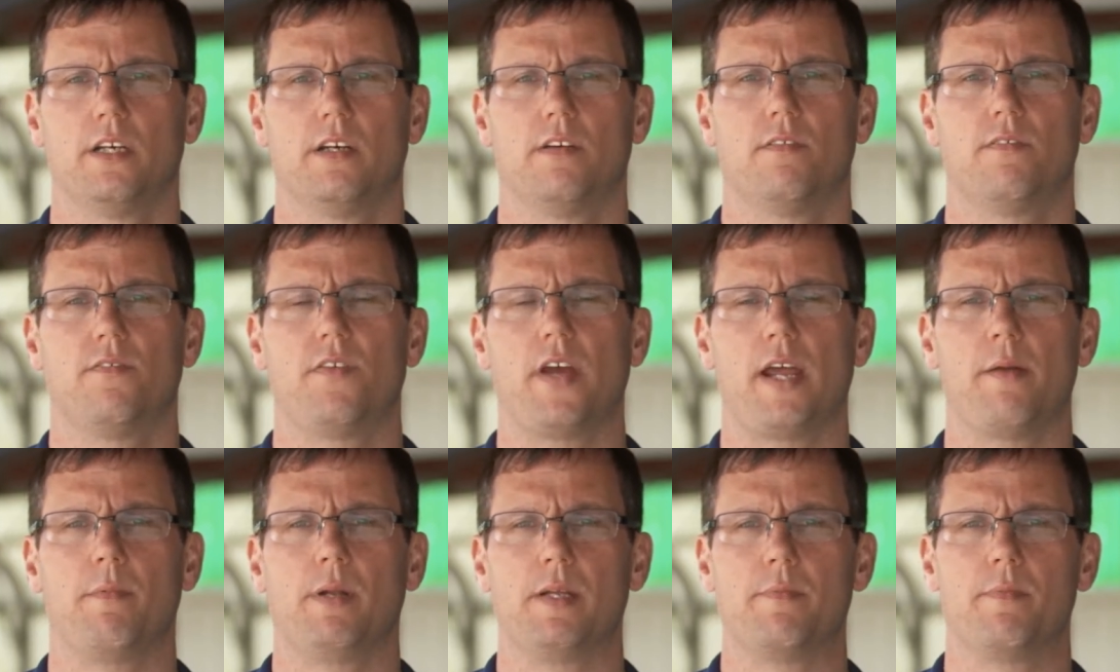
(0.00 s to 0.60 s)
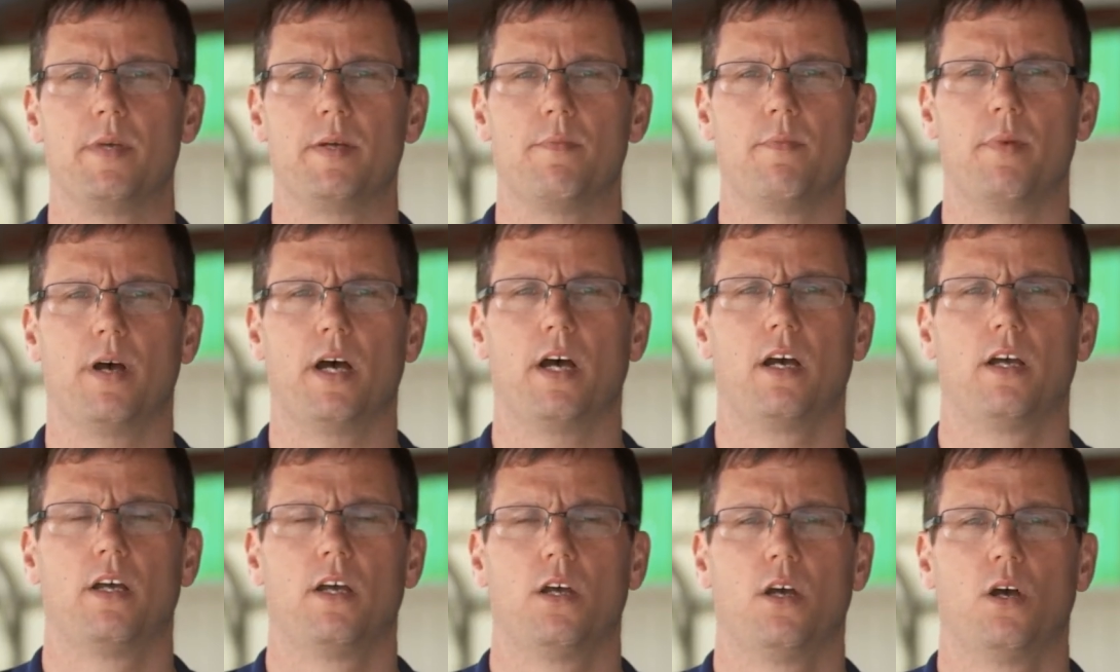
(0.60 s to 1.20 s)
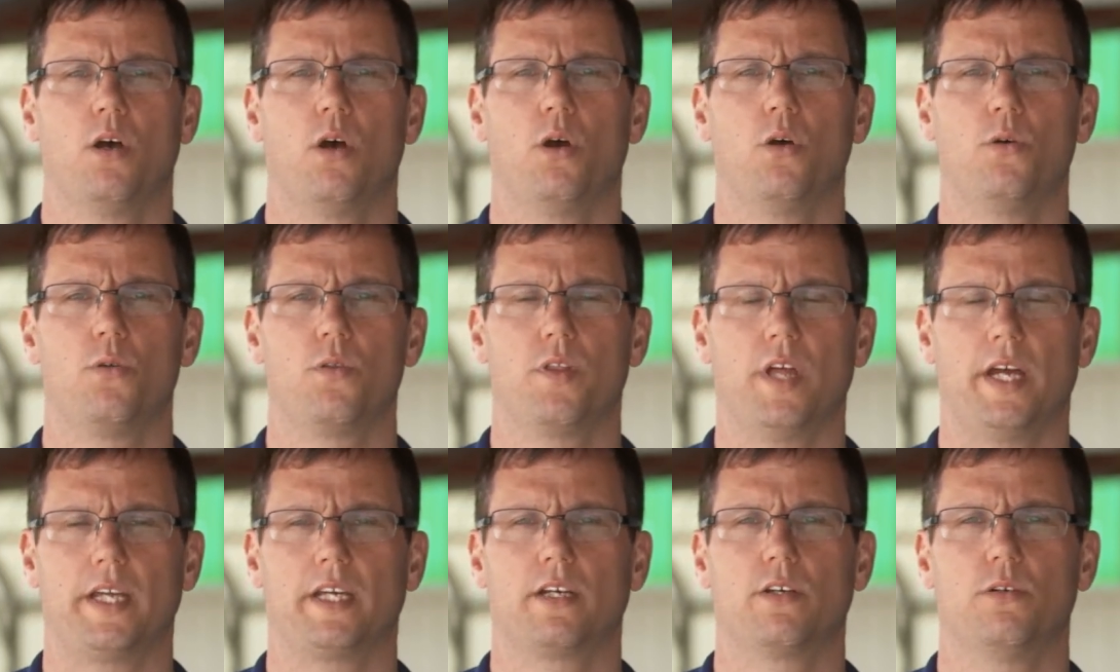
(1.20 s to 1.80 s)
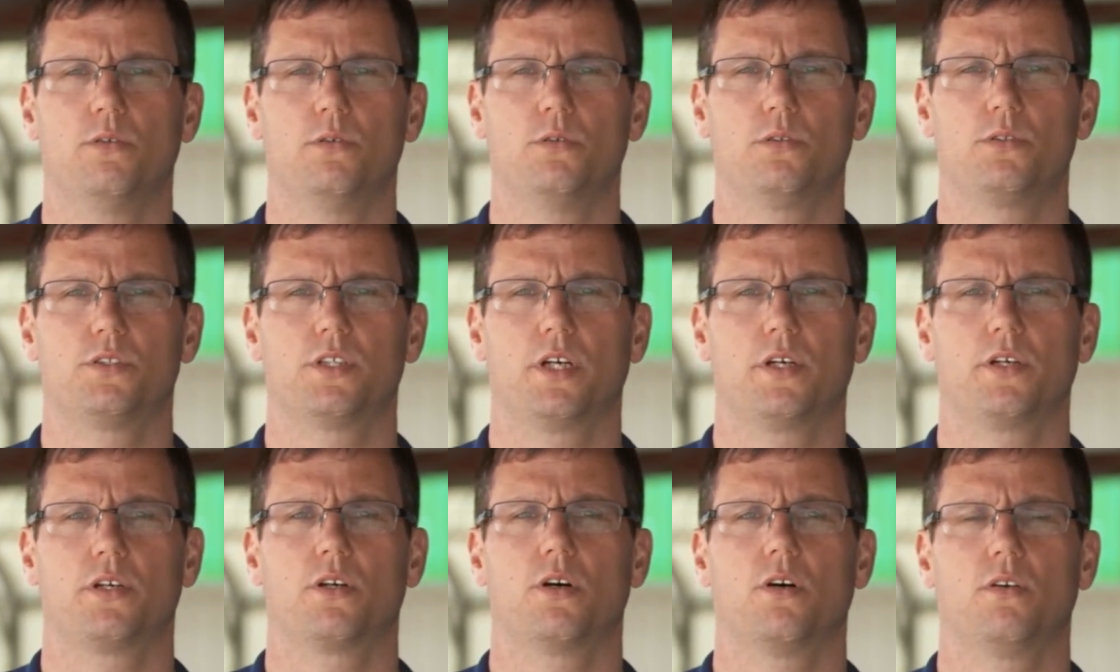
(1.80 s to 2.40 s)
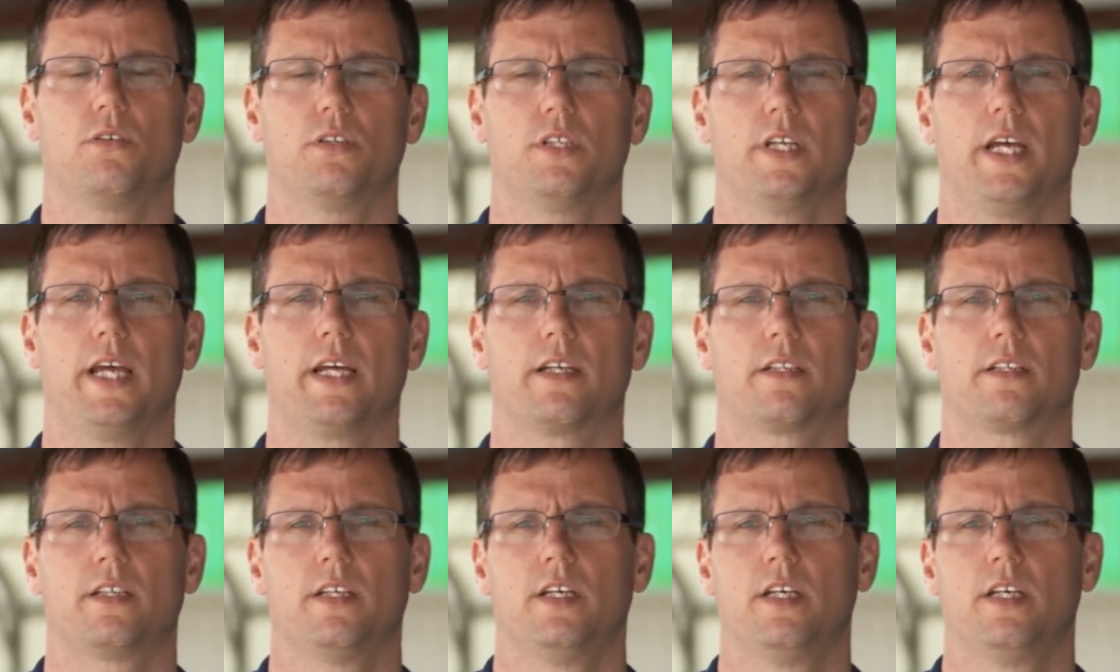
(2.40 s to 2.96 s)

family member who they can also contact.